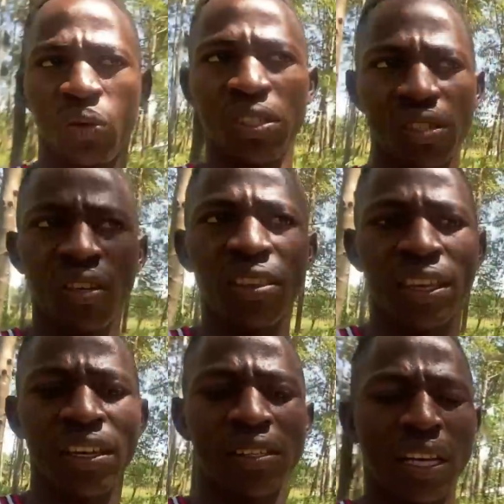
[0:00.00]
we sort
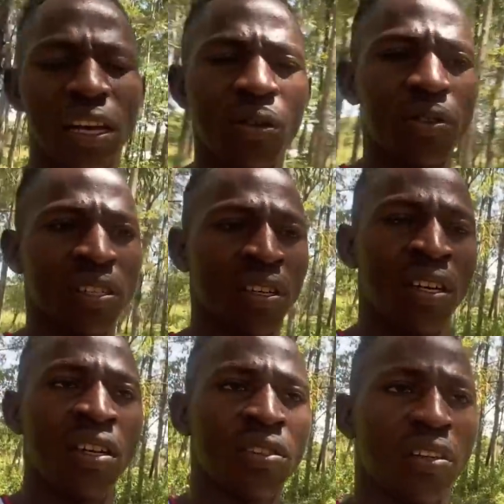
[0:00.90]
things out.
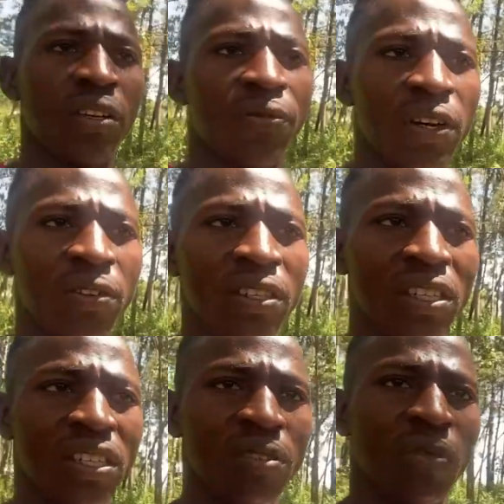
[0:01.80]
So I found
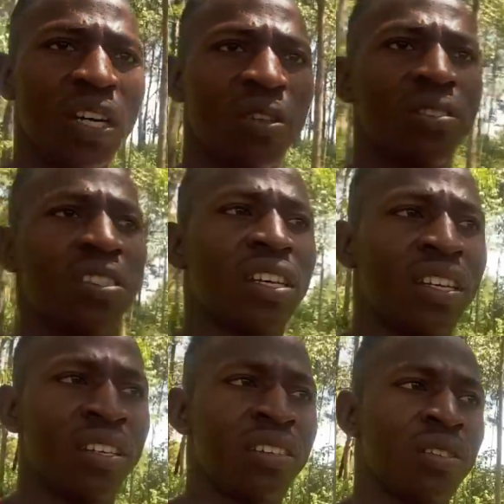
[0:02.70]
him
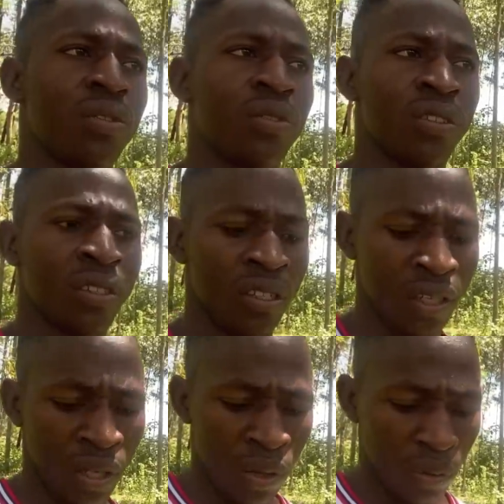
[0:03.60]
outside. So
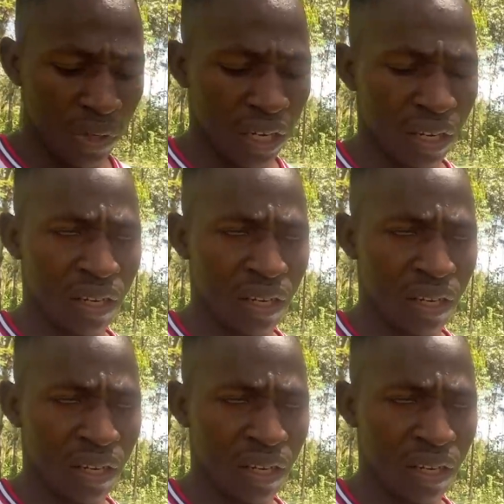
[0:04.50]
when,